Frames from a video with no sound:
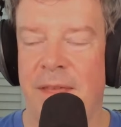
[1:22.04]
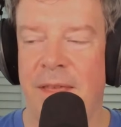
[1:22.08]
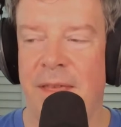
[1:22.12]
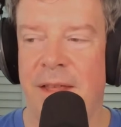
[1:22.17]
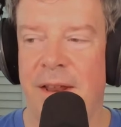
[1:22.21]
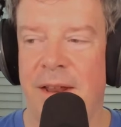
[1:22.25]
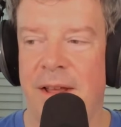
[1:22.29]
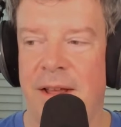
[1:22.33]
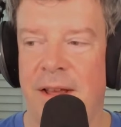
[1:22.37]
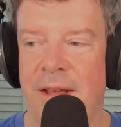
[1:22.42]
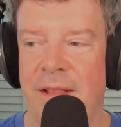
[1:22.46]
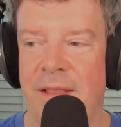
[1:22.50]

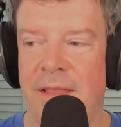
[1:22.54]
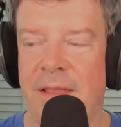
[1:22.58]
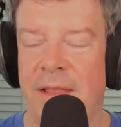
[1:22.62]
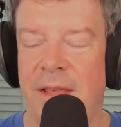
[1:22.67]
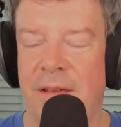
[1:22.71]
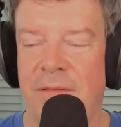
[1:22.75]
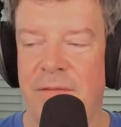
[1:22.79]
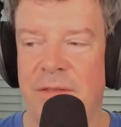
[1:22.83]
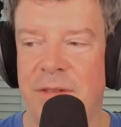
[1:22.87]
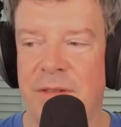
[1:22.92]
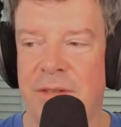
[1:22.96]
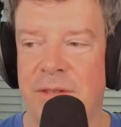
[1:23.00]
And I
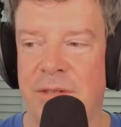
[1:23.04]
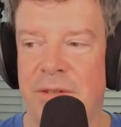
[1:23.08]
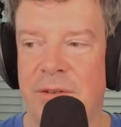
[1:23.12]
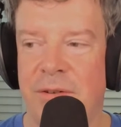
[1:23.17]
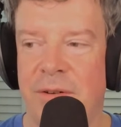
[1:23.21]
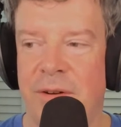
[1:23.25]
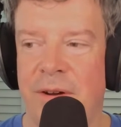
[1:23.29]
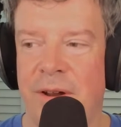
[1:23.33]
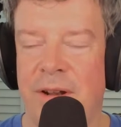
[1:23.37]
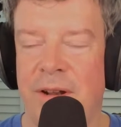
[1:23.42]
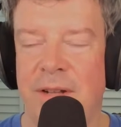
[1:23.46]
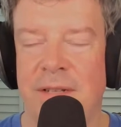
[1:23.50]
love this
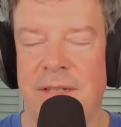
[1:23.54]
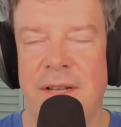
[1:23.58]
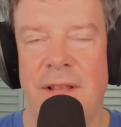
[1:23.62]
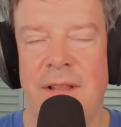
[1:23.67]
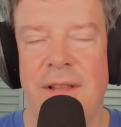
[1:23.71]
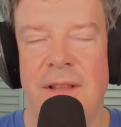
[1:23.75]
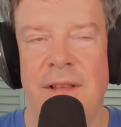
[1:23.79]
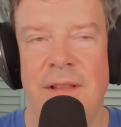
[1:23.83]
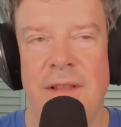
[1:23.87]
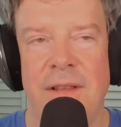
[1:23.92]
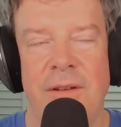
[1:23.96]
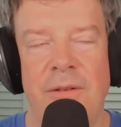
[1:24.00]
story. And I'll
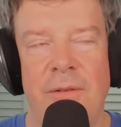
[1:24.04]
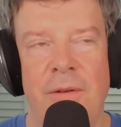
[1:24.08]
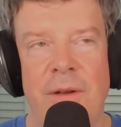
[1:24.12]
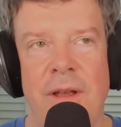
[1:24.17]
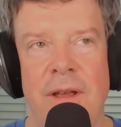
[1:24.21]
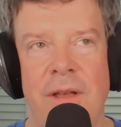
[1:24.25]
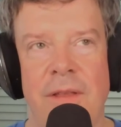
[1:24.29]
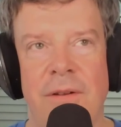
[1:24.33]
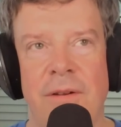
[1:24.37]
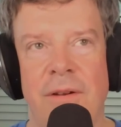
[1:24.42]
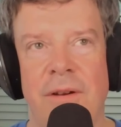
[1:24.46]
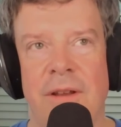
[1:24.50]
tell a
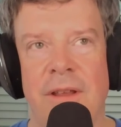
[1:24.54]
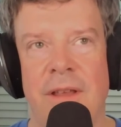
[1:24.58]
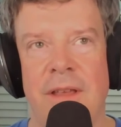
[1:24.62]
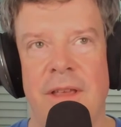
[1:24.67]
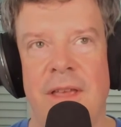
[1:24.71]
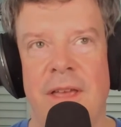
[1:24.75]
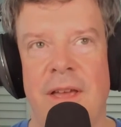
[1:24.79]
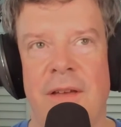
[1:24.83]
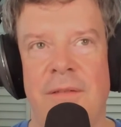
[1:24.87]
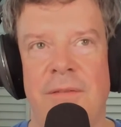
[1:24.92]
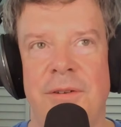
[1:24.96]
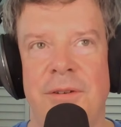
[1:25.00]
quick other
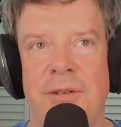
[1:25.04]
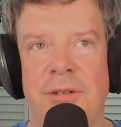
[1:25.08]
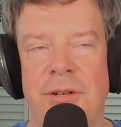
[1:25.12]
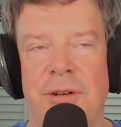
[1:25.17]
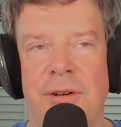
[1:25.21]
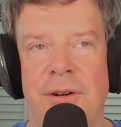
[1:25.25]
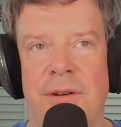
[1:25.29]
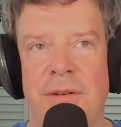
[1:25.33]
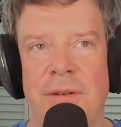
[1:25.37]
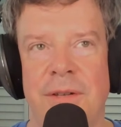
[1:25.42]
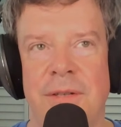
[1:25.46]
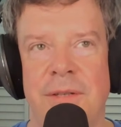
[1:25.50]
Kevin
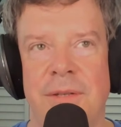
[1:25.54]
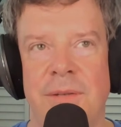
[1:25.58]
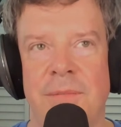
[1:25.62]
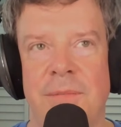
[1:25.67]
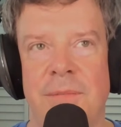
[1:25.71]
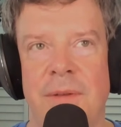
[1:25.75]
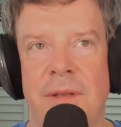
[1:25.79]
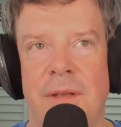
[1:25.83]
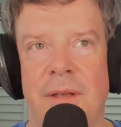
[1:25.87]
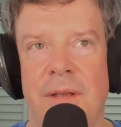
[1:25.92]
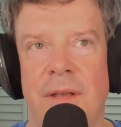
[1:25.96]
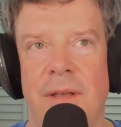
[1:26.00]

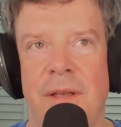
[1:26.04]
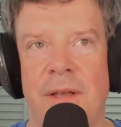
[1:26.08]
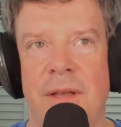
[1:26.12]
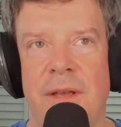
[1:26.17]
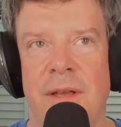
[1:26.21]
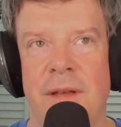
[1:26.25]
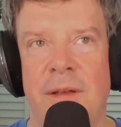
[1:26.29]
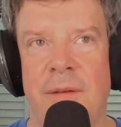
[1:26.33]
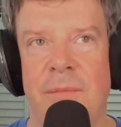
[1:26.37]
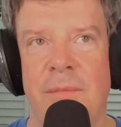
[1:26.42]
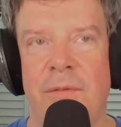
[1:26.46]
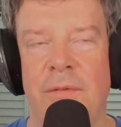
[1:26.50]
Turnerism
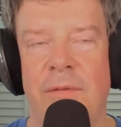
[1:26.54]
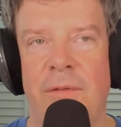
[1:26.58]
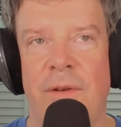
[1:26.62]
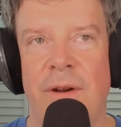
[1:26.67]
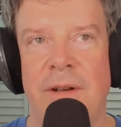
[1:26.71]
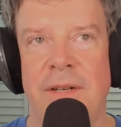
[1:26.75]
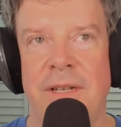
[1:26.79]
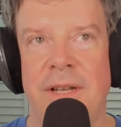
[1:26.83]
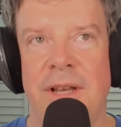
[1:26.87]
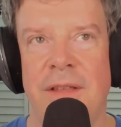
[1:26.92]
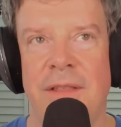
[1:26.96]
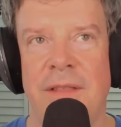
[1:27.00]
before
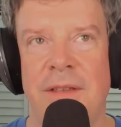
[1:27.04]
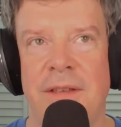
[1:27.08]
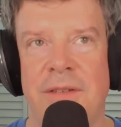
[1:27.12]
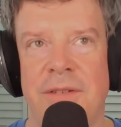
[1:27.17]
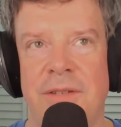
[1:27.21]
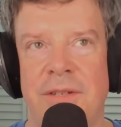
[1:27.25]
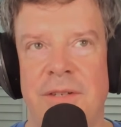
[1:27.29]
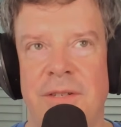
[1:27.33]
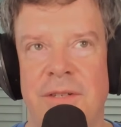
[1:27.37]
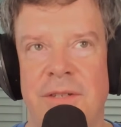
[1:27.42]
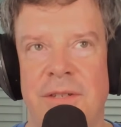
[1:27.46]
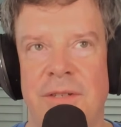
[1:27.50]
I tell
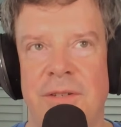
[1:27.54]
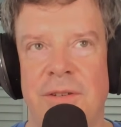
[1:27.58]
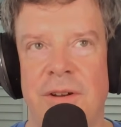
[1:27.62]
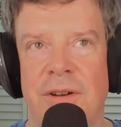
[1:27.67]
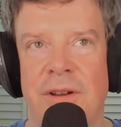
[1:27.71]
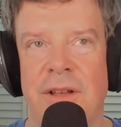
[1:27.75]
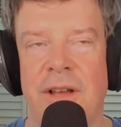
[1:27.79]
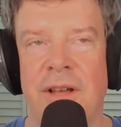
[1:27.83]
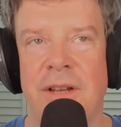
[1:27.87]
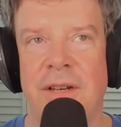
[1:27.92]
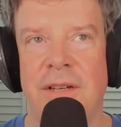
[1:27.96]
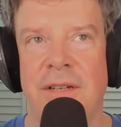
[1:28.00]
this, just to sort of
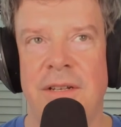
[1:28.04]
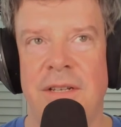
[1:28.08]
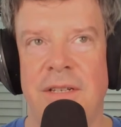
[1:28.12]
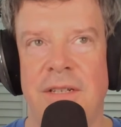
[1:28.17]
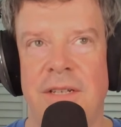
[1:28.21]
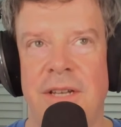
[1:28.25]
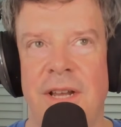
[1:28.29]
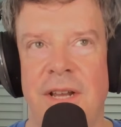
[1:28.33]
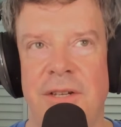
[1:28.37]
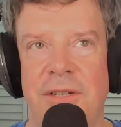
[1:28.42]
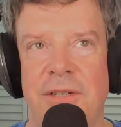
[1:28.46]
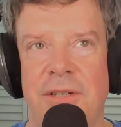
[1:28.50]

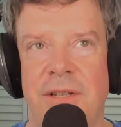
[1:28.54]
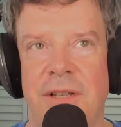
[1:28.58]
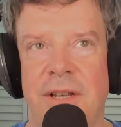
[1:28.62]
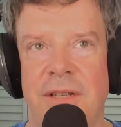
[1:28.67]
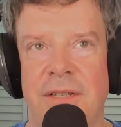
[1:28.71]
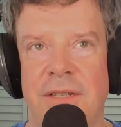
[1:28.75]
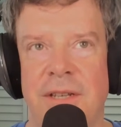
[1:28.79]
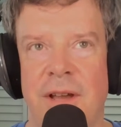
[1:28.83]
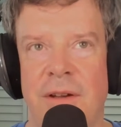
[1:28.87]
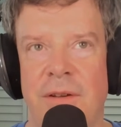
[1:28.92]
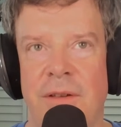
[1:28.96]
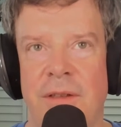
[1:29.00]

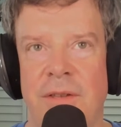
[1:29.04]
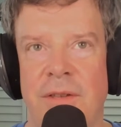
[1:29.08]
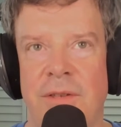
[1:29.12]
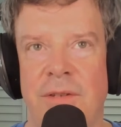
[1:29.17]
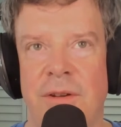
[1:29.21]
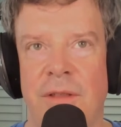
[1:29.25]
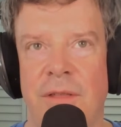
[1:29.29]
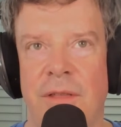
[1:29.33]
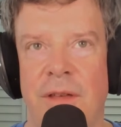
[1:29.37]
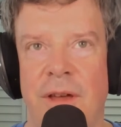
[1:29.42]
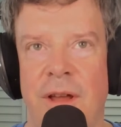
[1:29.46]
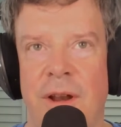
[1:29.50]
contextualize how he
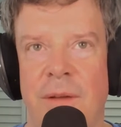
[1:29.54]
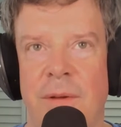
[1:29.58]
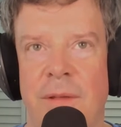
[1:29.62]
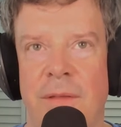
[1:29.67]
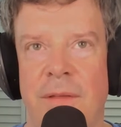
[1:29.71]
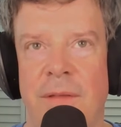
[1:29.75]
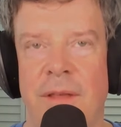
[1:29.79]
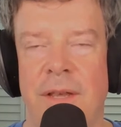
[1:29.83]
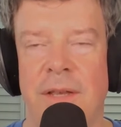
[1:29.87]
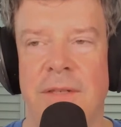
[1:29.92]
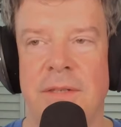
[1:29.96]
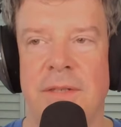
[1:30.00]
sort of thought about
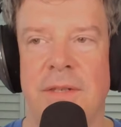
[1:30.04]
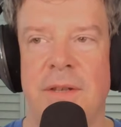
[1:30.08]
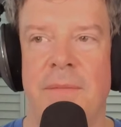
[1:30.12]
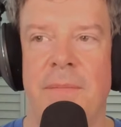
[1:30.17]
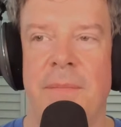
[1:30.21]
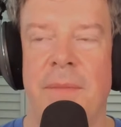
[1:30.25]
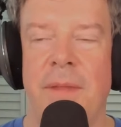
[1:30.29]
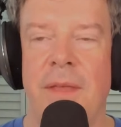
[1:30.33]
things.